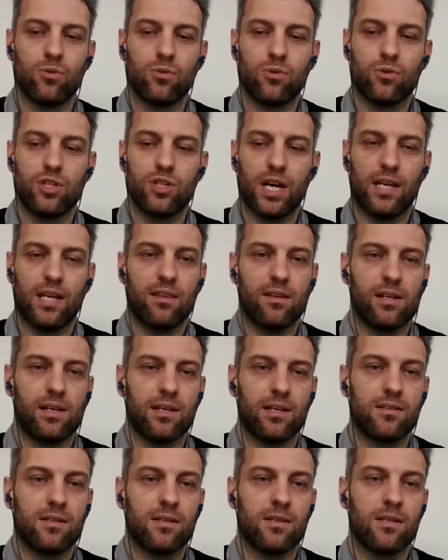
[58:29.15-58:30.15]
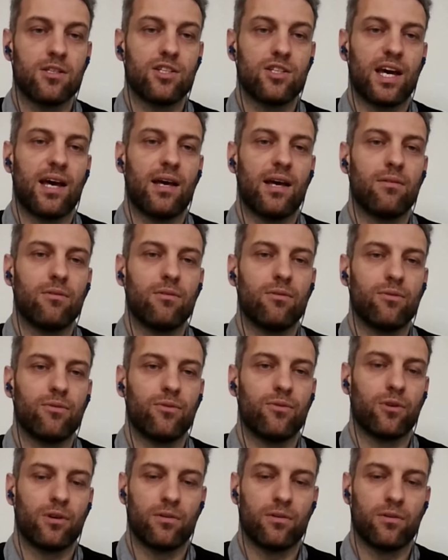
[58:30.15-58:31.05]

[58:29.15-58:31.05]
to check the links in the chat